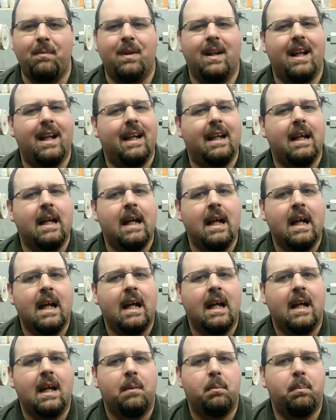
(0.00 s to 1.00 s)
and I'm like,
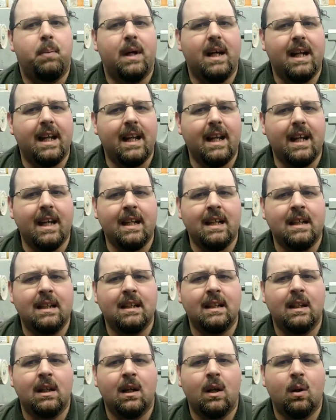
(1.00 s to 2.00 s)
buddy,
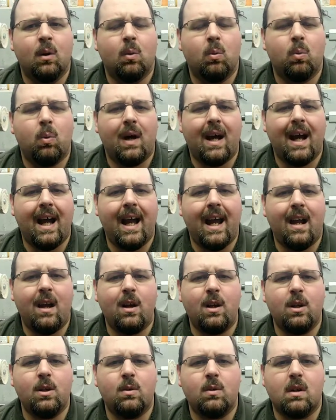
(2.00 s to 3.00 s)
why
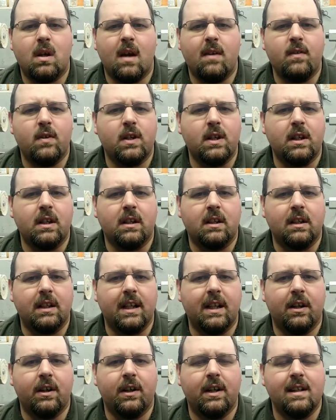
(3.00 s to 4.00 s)
are you covered in
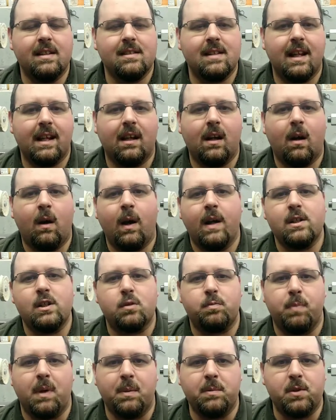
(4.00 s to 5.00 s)
glitter? He's like, oh, I
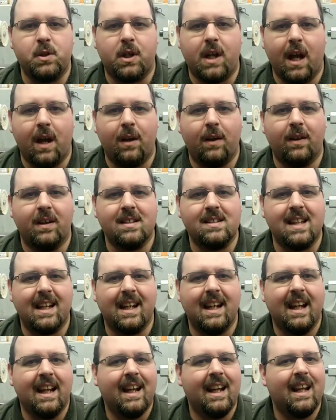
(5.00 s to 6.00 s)
just bumped your counter. And I was
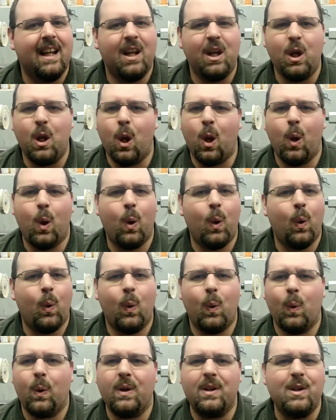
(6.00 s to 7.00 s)
like,
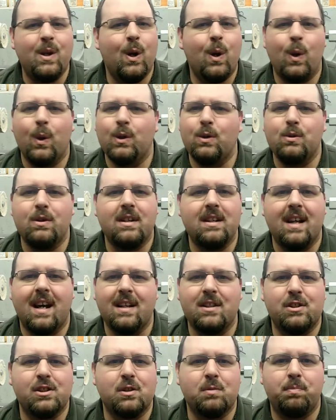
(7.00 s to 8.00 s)
no, no, you did
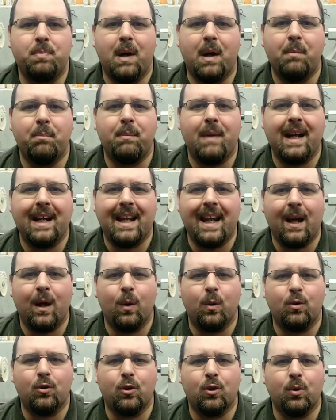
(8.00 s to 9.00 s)
not just bump my
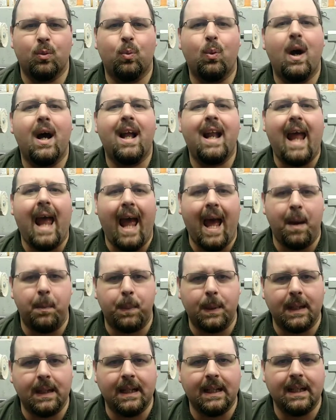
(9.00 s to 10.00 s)
counter. What
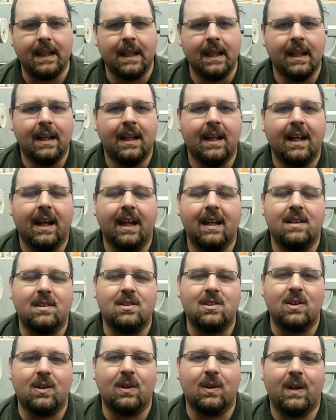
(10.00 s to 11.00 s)
happened?
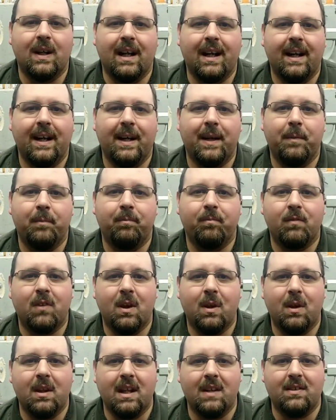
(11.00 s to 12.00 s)
And so
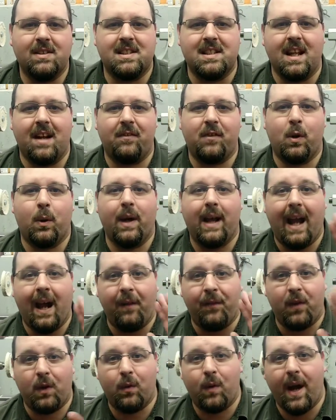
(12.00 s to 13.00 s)
um, instead of going
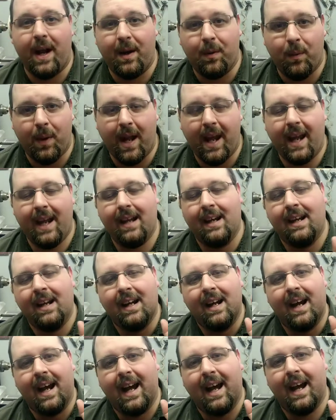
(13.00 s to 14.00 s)
out there right away,
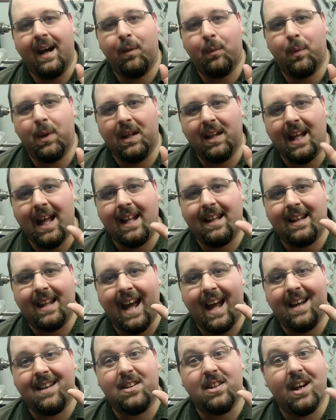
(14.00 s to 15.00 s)
uh, we let
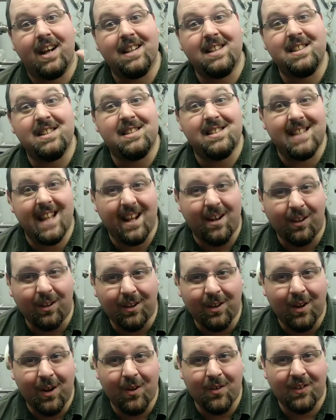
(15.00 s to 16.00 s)
that dust
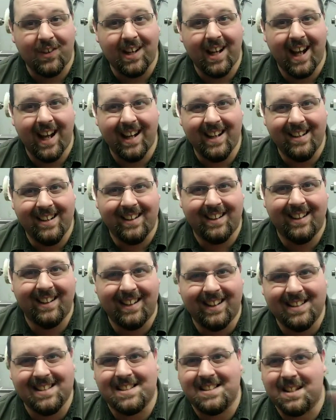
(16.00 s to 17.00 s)
settle overnight
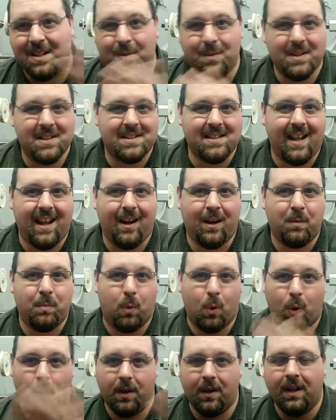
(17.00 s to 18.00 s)
because it was
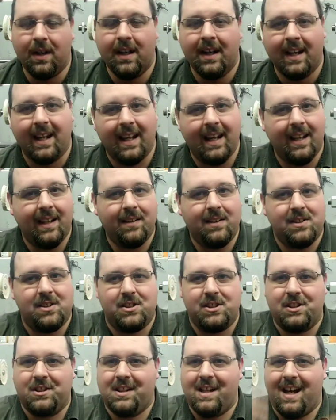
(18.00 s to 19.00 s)
airborne. He
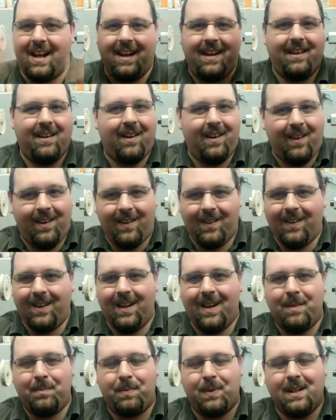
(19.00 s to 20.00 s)
got it
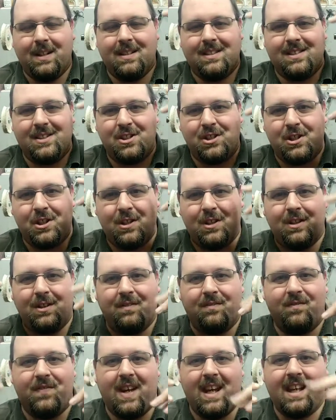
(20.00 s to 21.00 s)
all up his
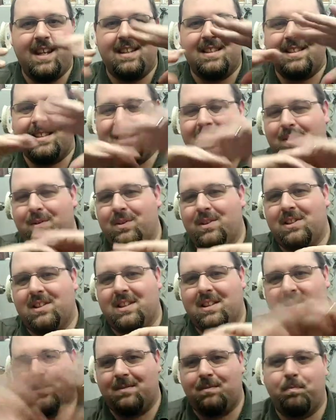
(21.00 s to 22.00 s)
shirt, face. He
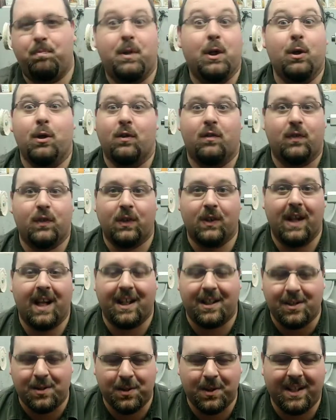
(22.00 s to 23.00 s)
was beautiful,
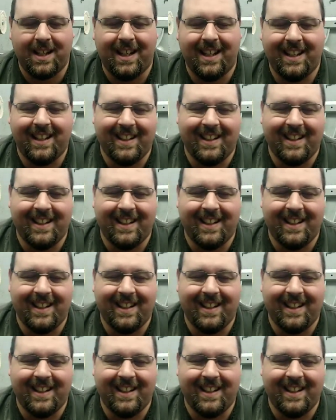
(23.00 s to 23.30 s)
actually.